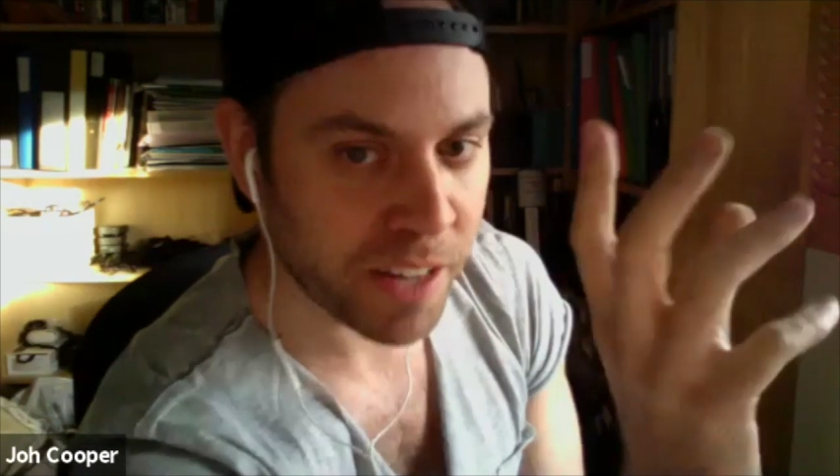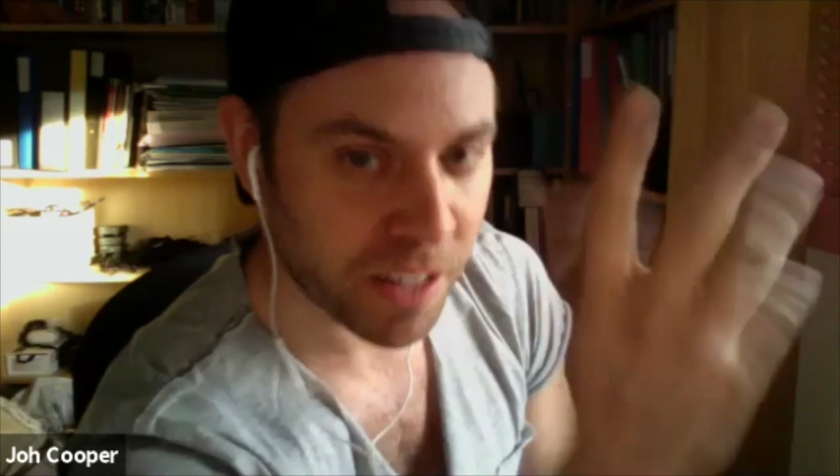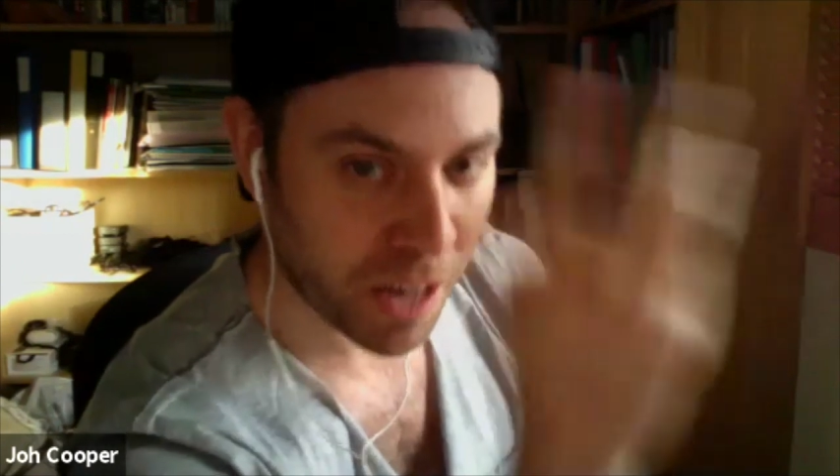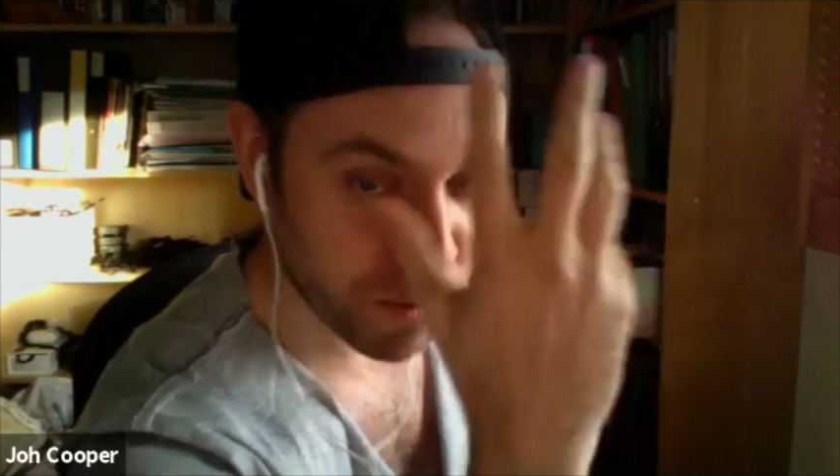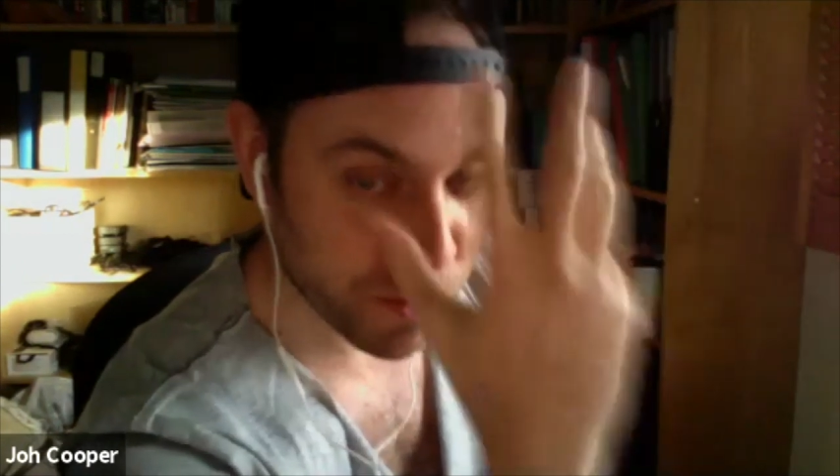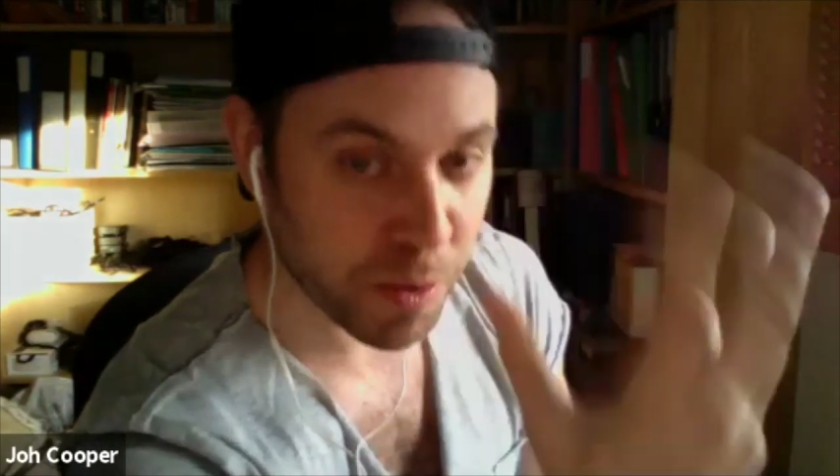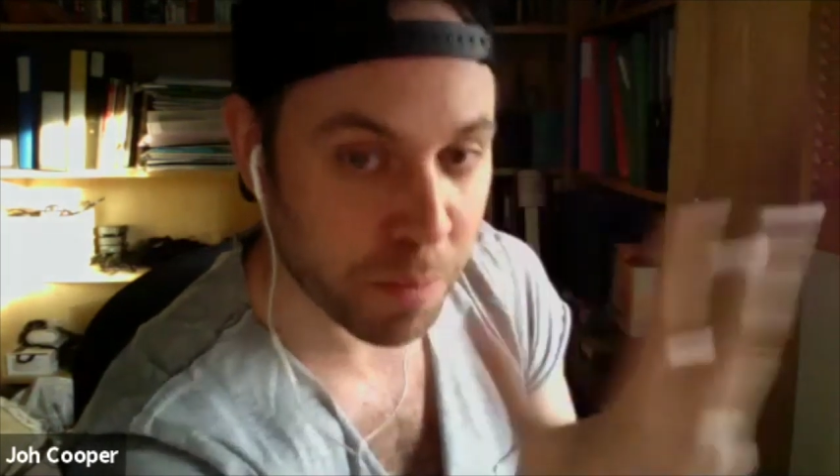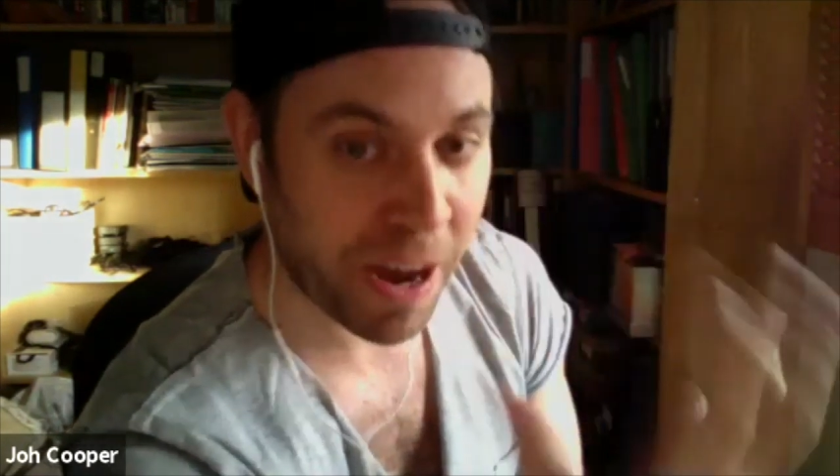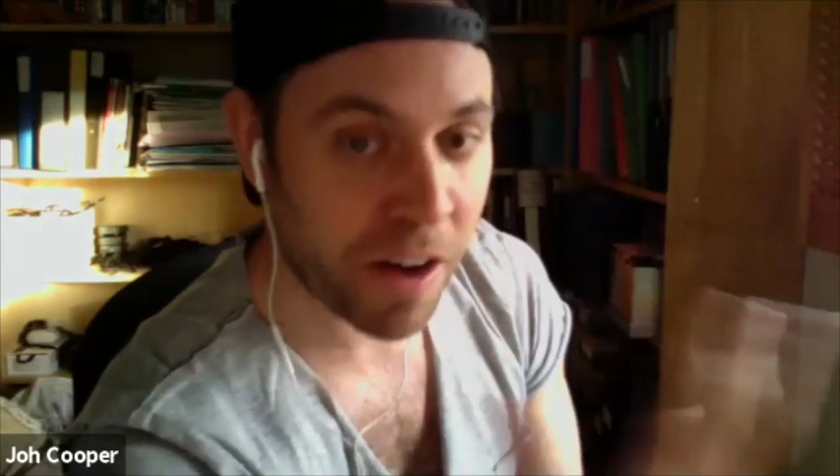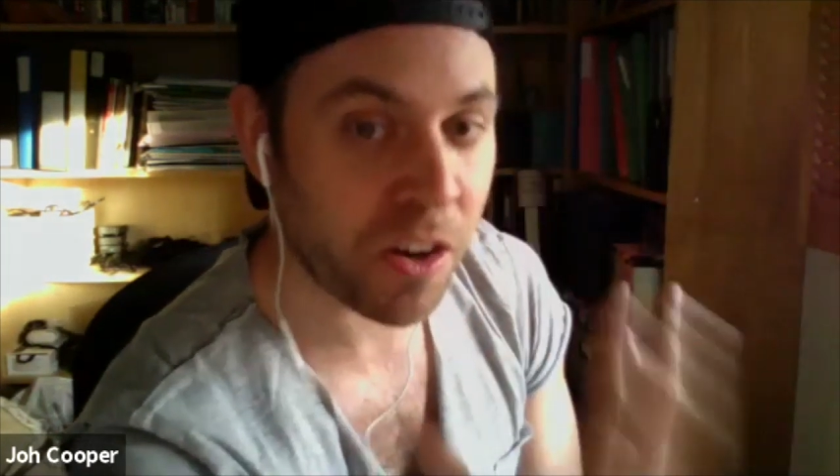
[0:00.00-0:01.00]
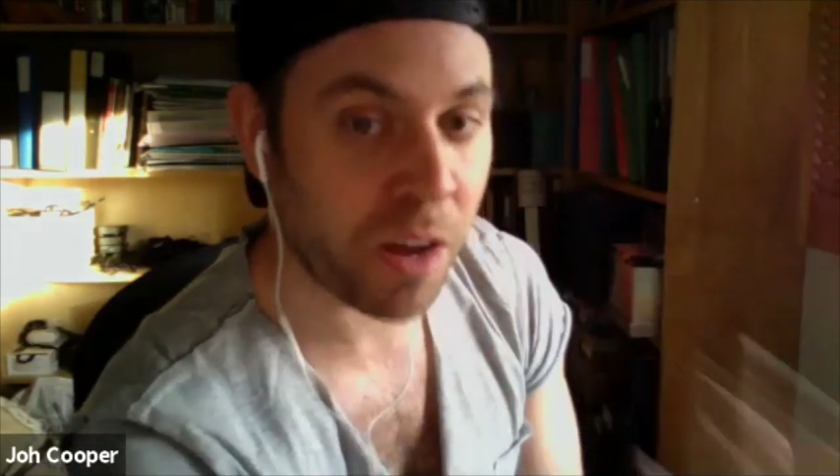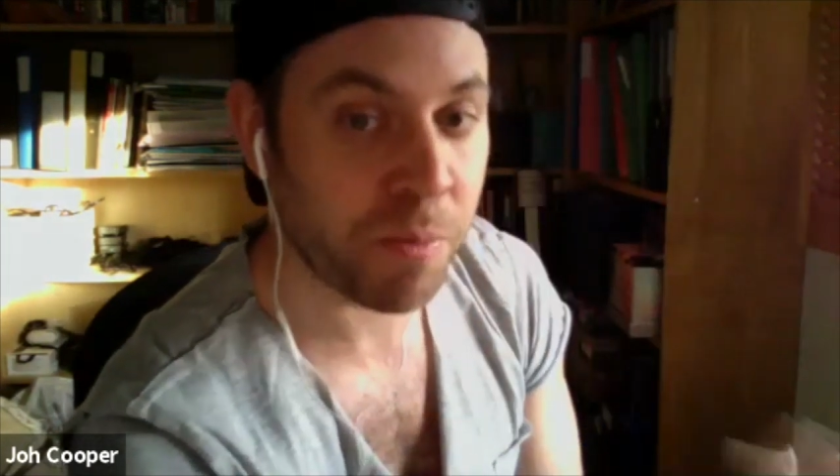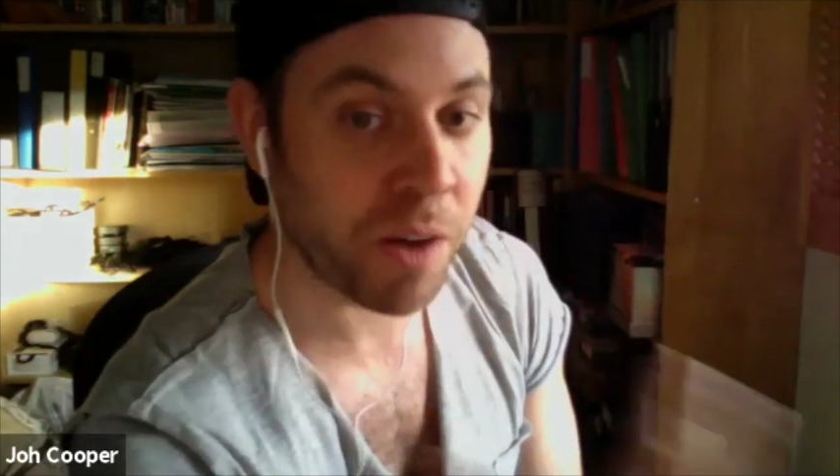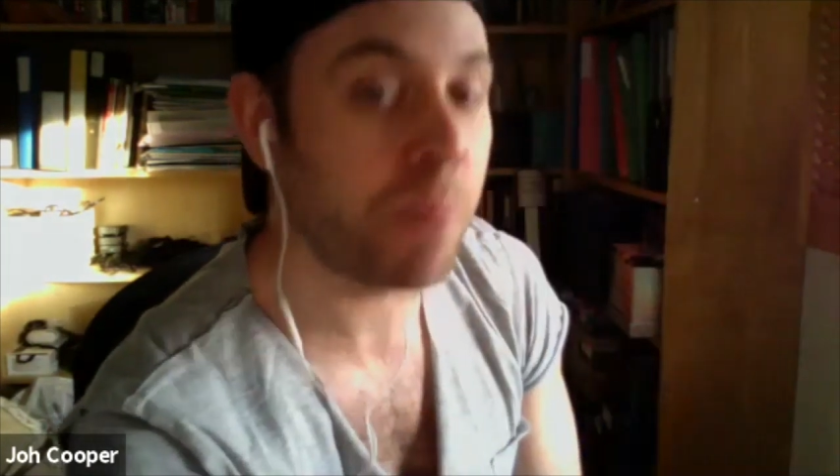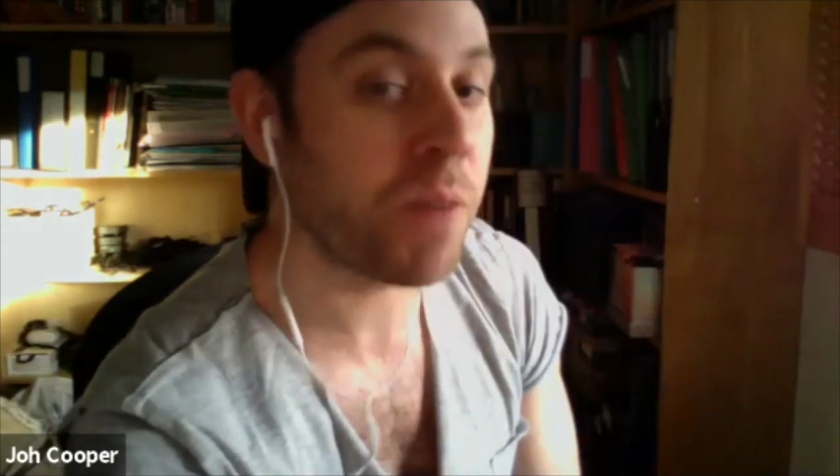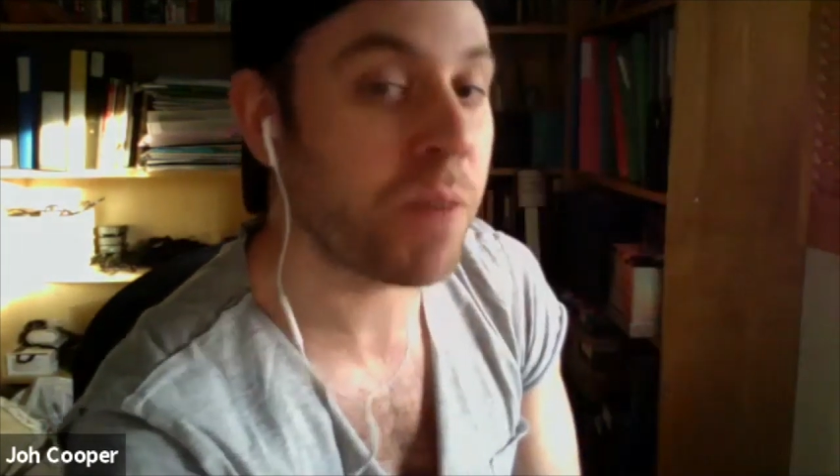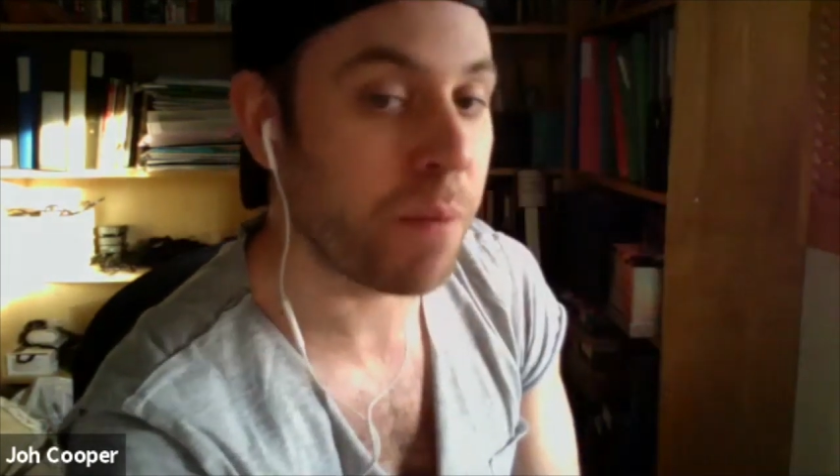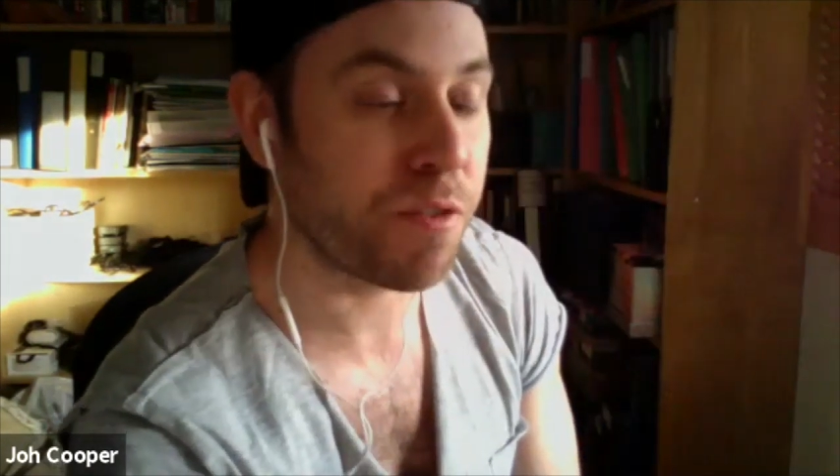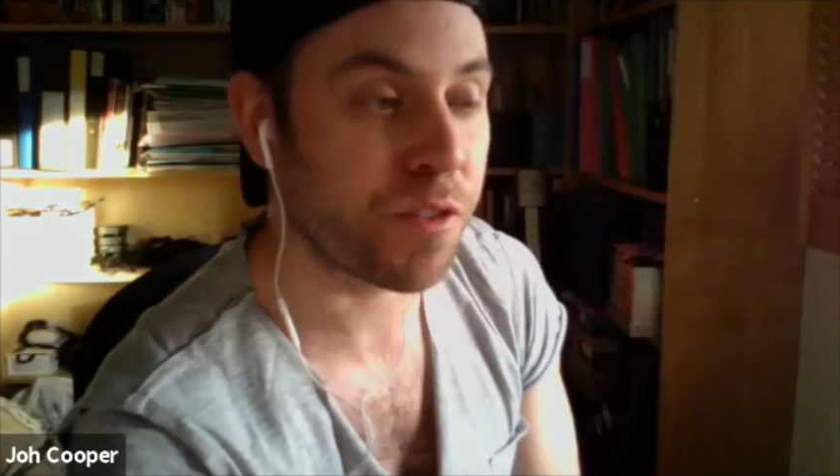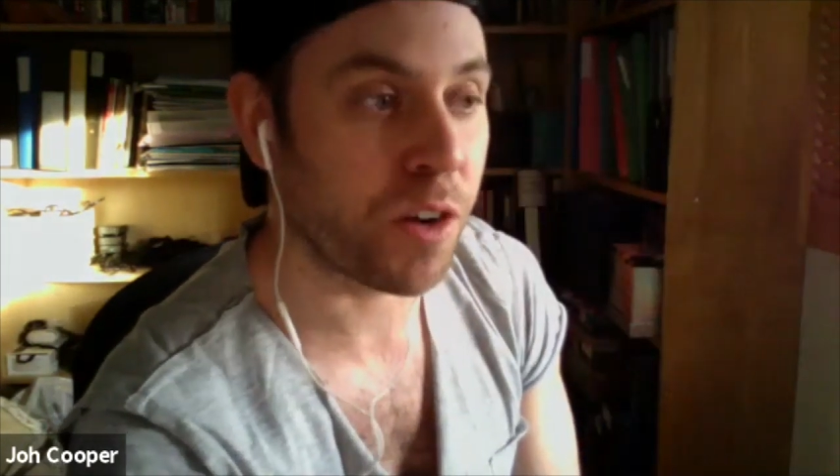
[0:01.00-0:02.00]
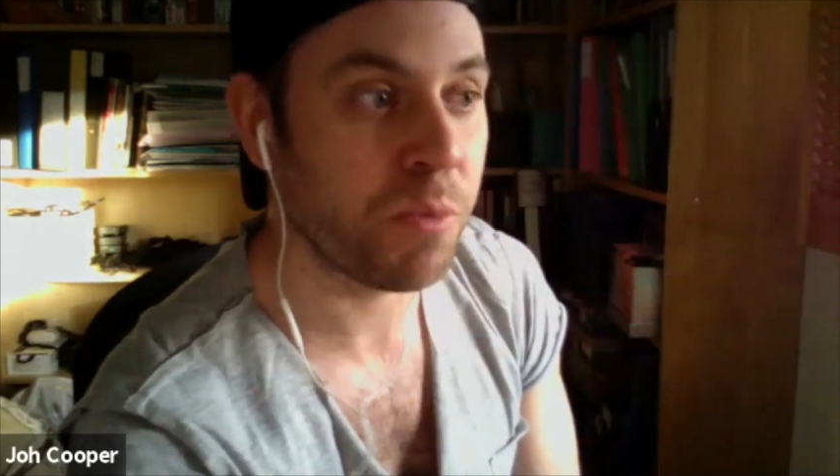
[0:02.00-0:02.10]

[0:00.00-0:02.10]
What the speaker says: come from the paradigm that I'm coming from,